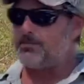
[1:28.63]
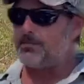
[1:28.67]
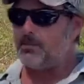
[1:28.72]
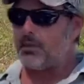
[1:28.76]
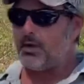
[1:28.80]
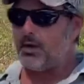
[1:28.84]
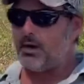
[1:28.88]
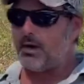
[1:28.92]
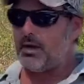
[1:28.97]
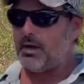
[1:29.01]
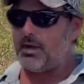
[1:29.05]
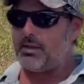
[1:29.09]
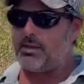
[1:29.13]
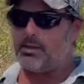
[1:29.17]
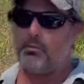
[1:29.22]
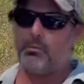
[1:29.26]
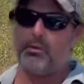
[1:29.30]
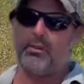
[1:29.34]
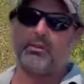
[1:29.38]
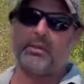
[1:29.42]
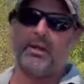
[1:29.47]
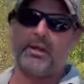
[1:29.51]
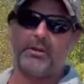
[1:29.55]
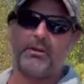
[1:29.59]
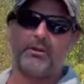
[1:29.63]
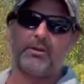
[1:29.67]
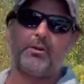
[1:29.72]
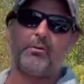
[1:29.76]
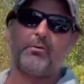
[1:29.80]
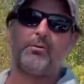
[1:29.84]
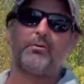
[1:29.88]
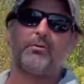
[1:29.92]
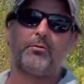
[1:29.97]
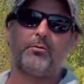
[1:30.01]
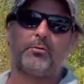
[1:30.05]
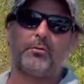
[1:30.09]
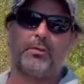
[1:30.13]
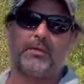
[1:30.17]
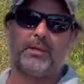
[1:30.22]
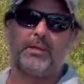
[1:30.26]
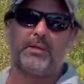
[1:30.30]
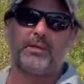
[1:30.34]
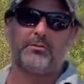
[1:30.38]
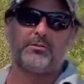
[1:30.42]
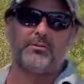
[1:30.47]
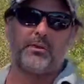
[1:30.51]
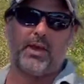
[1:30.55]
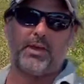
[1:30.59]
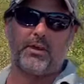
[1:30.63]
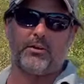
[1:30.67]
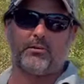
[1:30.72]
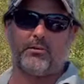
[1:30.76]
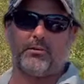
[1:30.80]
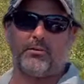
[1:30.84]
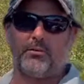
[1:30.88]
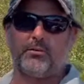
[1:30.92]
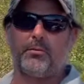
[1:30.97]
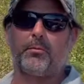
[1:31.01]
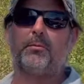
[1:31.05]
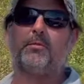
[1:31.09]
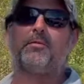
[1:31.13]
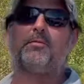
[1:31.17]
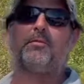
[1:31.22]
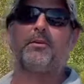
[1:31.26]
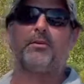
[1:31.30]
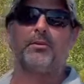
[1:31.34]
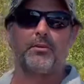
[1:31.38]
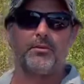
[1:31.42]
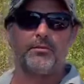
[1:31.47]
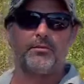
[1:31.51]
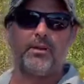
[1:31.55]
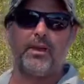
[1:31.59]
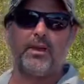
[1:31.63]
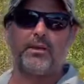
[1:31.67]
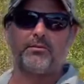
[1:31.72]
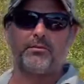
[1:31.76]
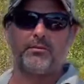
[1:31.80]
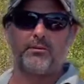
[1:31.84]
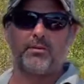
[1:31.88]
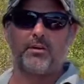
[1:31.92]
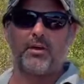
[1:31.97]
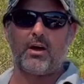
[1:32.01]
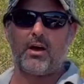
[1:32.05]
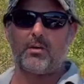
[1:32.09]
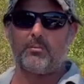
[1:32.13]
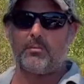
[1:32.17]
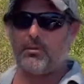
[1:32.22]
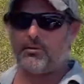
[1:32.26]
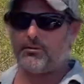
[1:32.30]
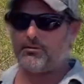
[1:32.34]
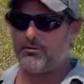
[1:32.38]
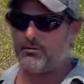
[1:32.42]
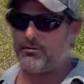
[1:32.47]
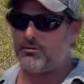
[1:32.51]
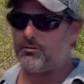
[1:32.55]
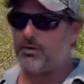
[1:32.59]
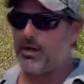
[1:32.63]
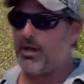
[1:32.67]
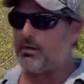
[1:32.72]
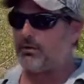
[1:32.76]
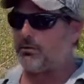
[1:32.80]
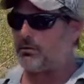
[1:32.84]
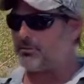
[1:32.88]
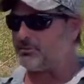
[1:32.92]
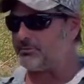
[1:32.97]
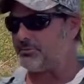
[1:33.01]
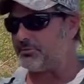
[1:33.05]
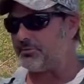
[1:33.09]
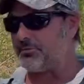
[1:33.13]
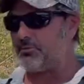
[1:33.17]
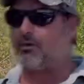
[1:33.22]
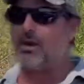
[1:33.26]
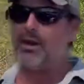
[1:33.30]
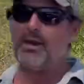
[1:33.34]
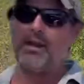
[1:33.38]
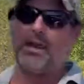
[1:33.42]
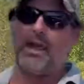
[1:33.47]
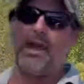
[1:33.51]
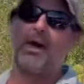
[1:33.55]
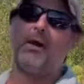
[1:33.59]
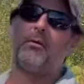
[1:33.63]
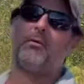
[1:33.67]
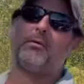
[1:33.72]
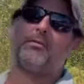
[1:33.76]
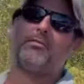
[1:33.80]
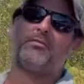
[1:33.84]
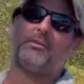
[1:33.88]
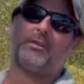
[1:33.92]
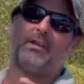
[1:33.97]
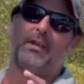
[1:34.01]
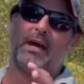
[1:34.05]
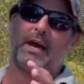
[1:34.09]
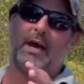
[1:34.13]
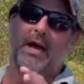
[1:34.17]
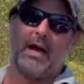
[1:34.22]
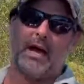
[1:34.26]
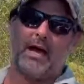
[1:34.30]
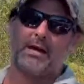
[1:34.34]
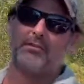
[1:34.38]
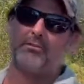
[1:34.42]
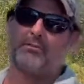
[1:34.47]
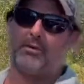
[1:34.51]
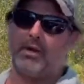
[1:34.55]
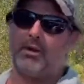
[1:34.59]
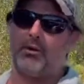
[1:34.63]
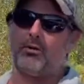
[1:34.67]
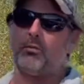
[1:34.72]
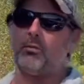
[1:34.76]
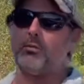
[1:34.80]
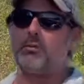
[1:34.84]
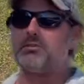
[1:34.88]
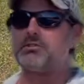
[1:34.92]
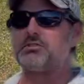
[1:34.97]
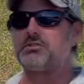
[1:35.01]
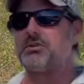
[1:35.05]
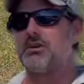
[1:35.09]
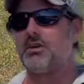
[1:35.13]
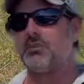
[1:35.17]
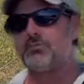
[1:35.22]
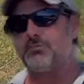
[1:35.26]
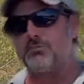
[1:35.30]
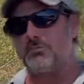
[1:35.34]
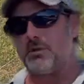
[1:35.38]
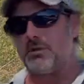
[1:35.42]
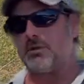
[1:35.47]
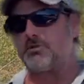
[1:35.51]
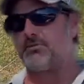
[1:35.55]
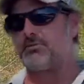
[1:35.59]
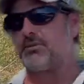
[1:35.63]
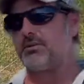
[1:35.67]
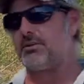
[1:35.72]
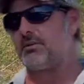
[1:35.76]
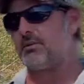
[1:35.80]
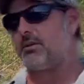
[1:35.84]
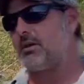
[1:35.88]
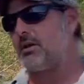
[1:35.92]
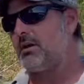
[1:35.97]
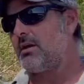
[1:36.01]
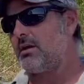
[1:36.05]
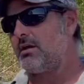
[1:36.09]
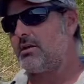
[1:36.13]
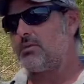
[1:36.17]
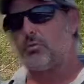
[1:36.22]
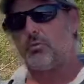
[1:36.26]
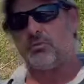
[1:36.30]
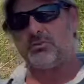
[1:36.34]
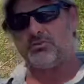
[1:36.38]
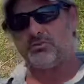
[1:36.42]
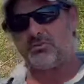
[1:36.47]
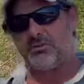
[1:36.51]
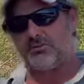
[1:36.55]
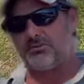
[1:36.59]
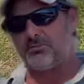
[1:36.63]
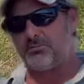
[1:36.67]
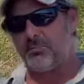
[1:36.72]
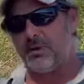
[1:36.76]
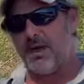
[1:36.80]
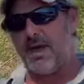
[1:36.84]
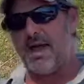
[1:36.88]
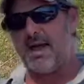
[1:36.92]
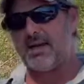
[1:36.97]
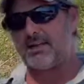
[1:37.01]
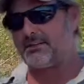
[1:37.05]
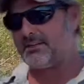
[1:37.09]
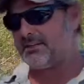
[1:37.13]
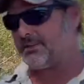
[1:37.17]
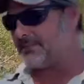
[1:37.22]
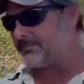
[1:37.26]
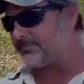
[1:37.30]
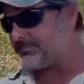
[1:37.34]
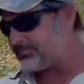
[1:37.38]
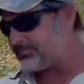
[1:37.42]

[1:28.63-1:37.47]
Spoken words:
and then we let it go through the heat cycle, the thermophilic phase of the composting cycle. So right now it's in the hot cycle. We just mixed it, we just bagged it.